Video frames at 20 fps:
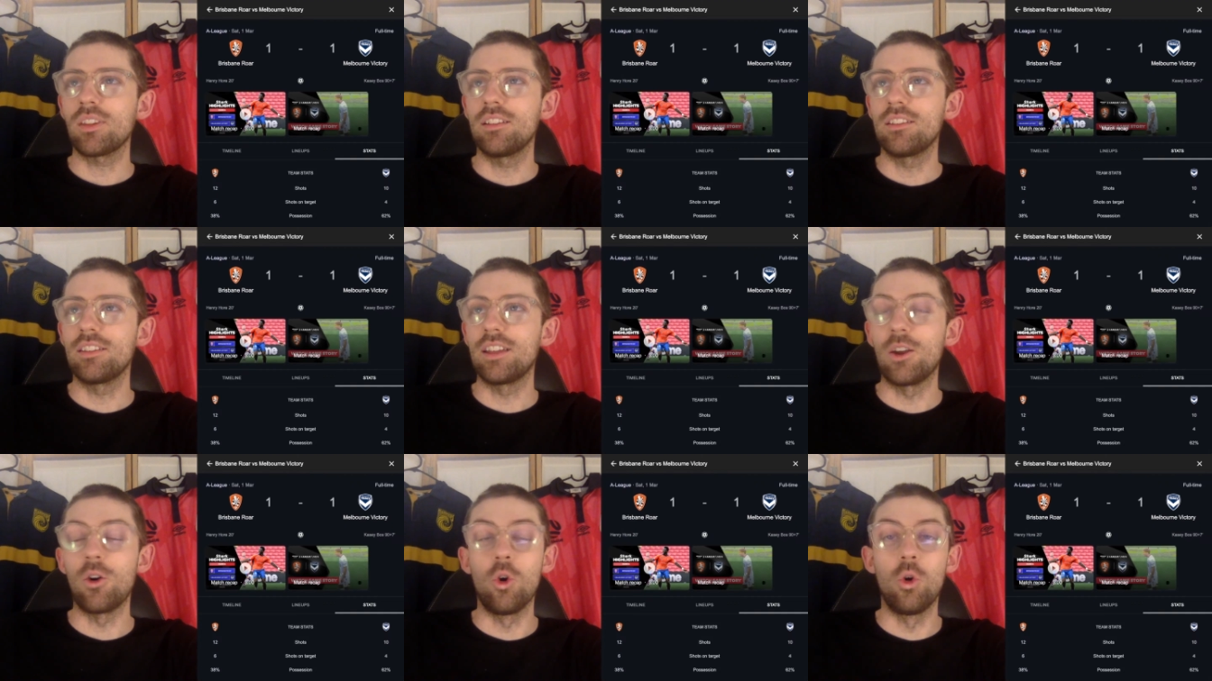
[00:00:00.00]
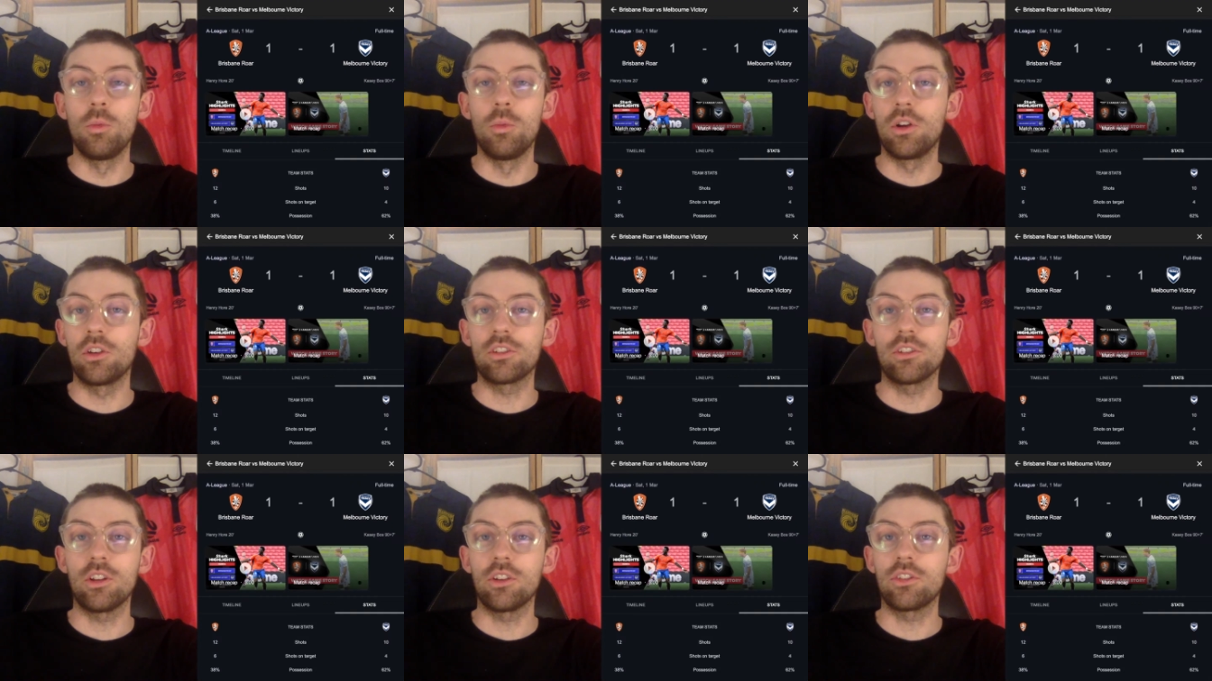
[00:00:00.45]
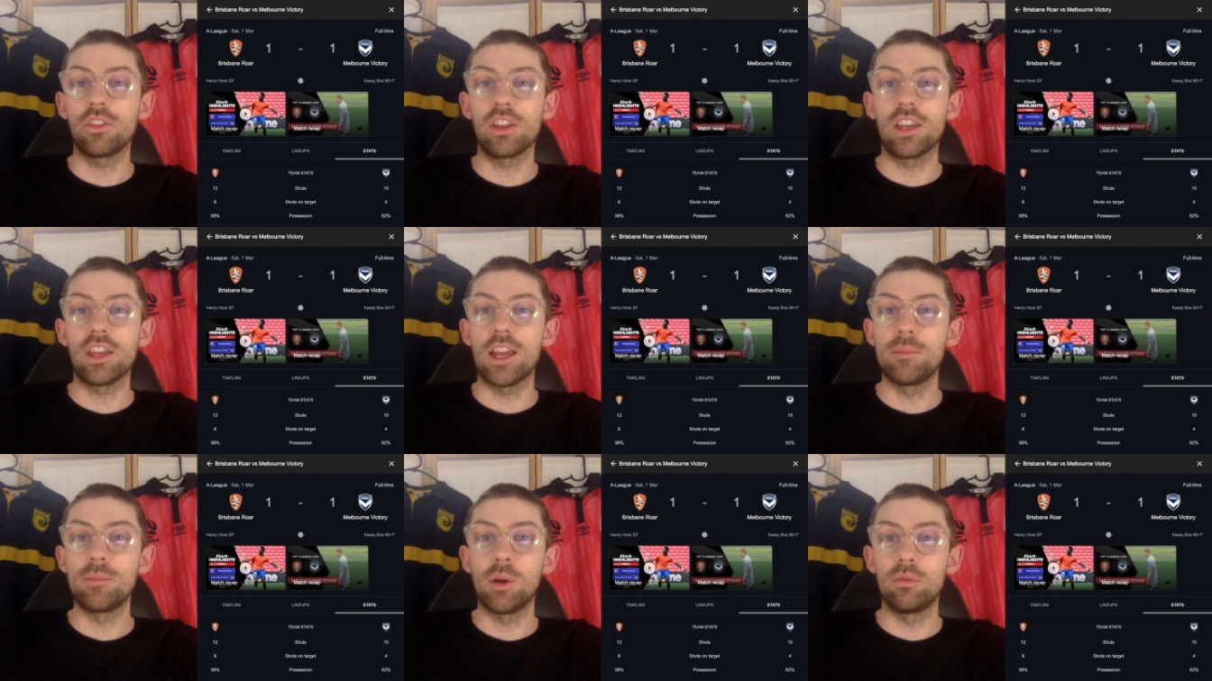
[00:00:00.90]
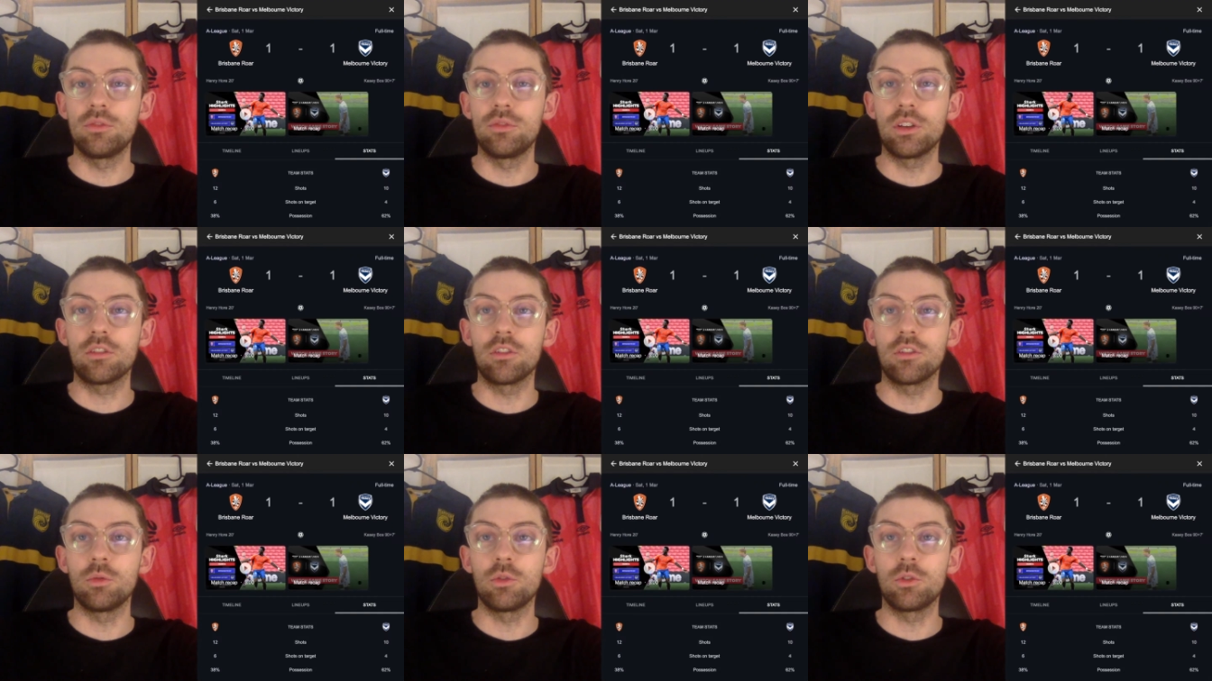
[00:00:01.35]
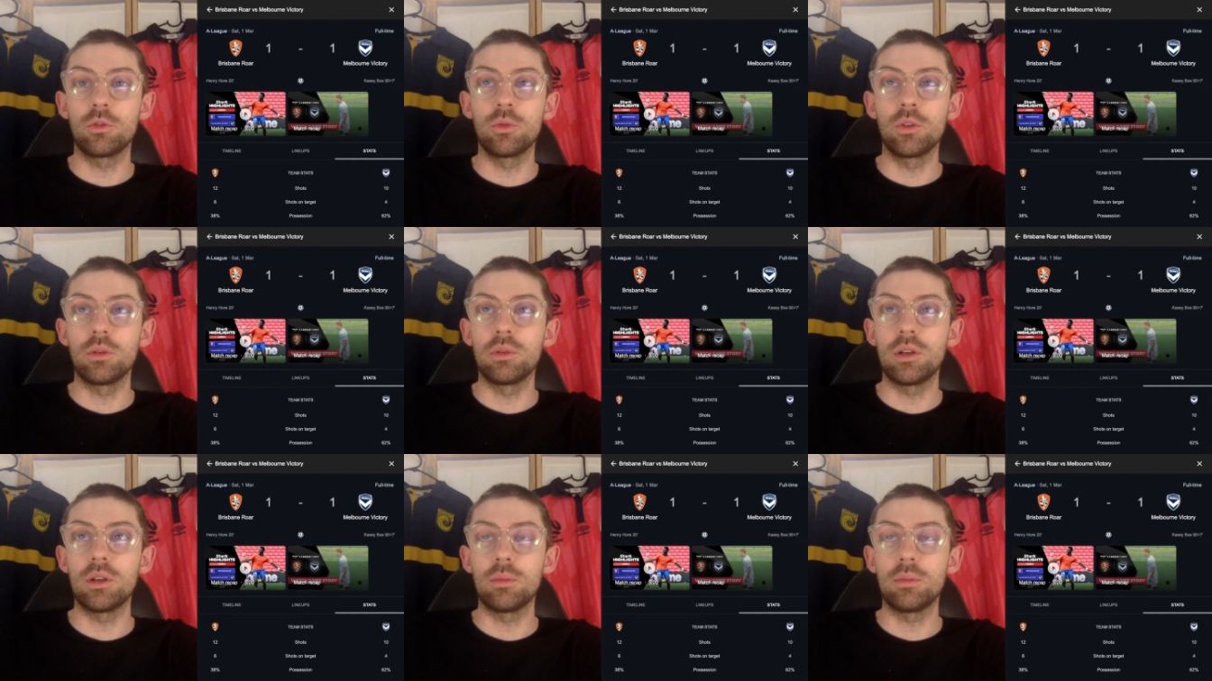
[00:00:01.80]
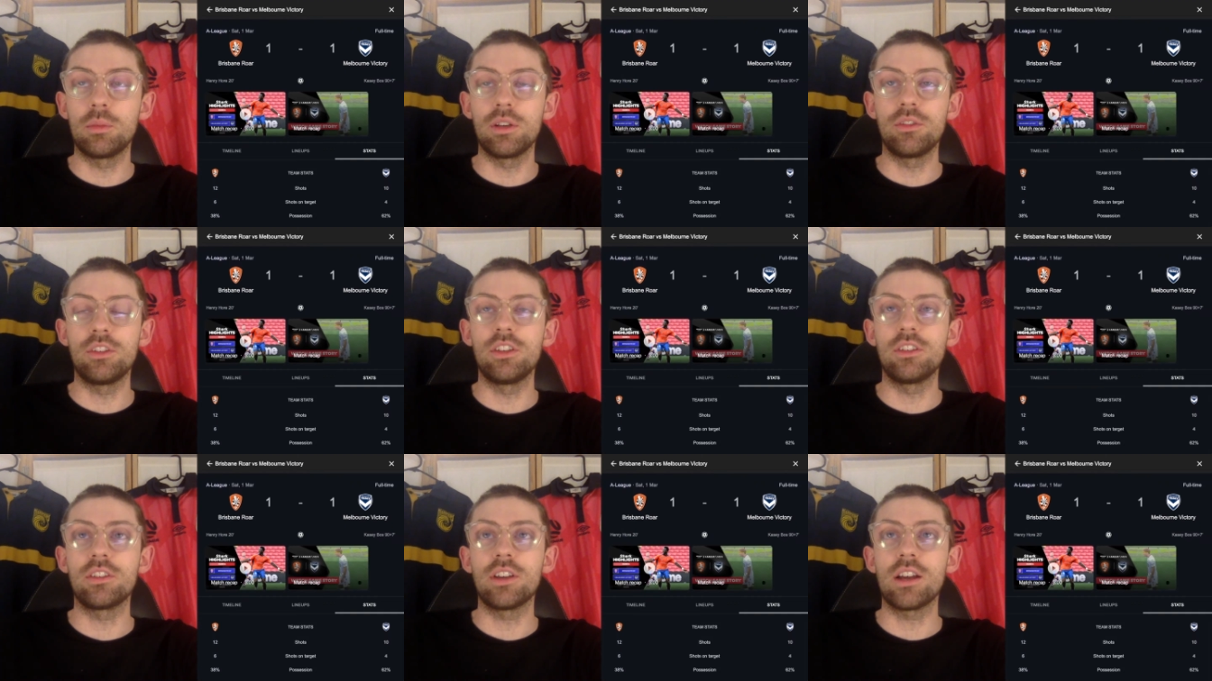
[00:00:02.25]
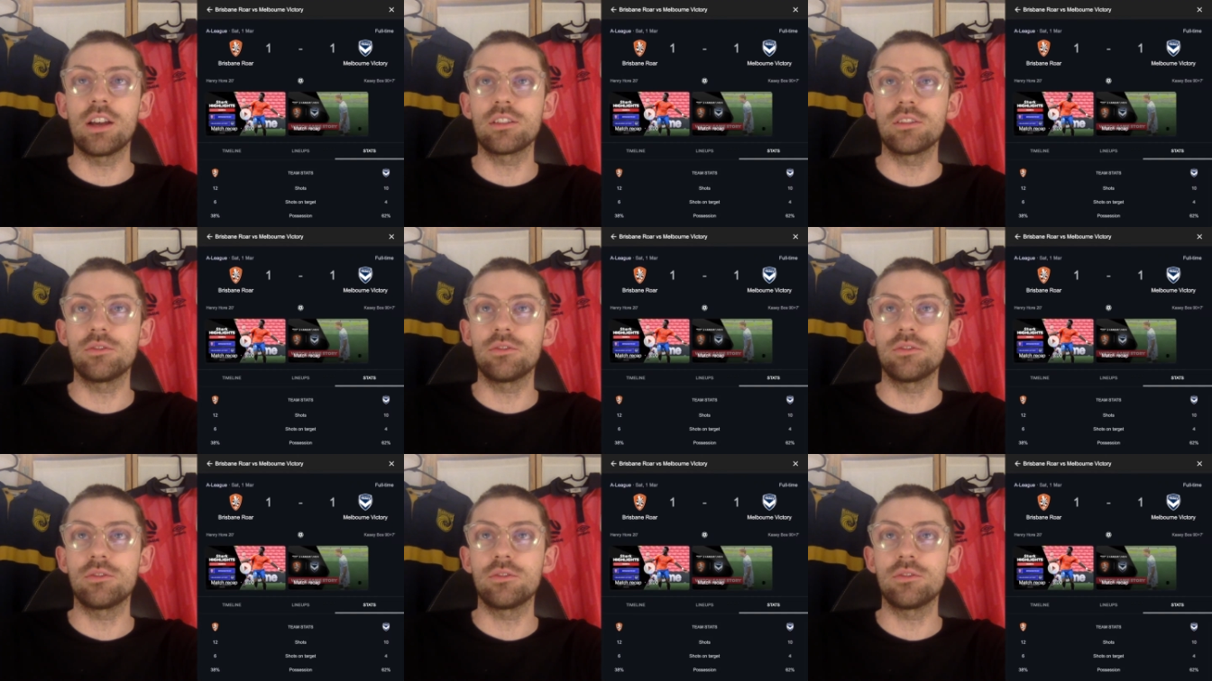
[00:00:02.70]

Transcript: They almost lost the game on Victory, which would have been a bit of a disaster